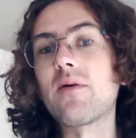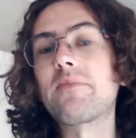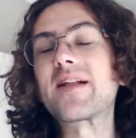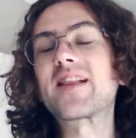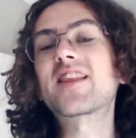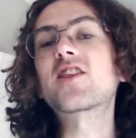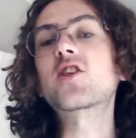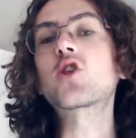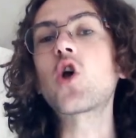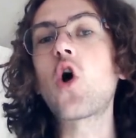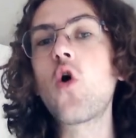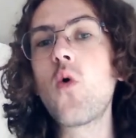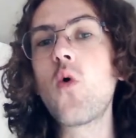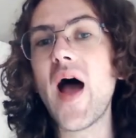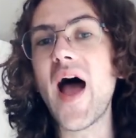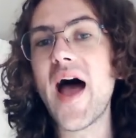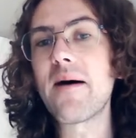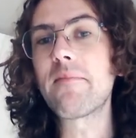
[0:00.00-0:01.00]
but so
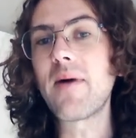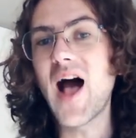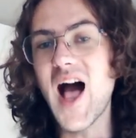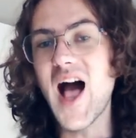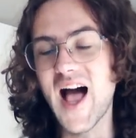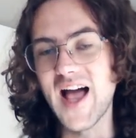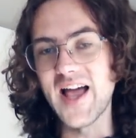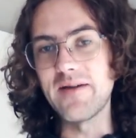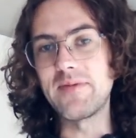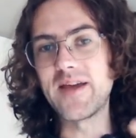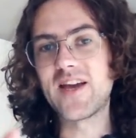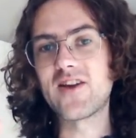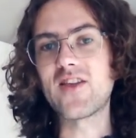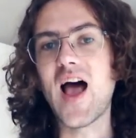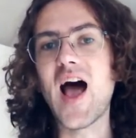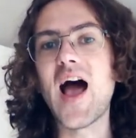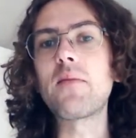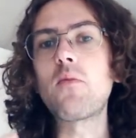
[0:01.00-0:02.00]
am I because
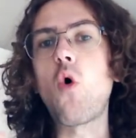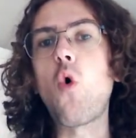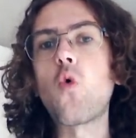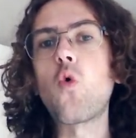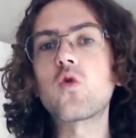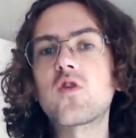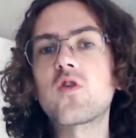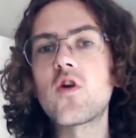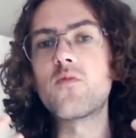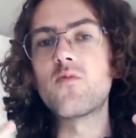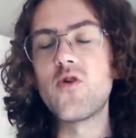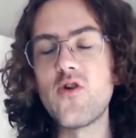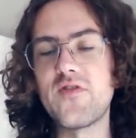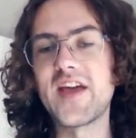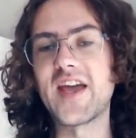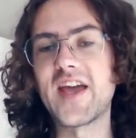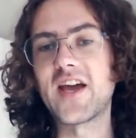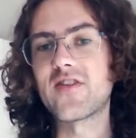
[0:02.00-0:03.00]
I'm also
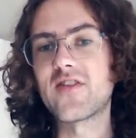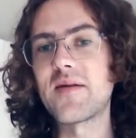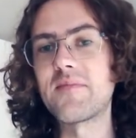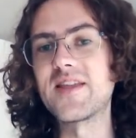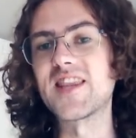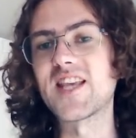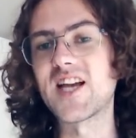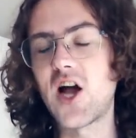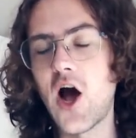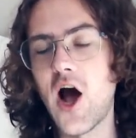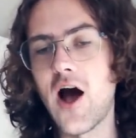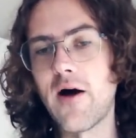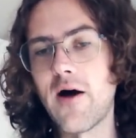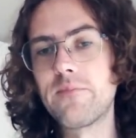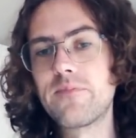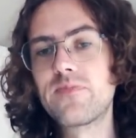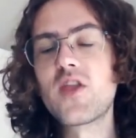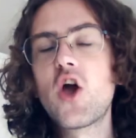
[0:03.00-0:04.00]
moving because I'm in the car.